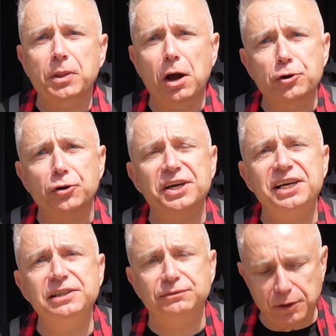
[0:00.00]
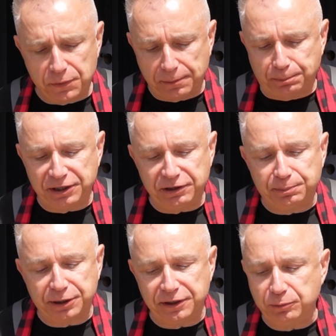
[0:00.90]
I've got the heat from the
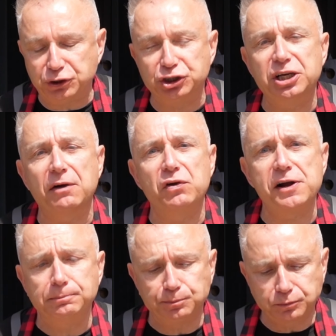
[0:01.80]
PERI, which is lovely.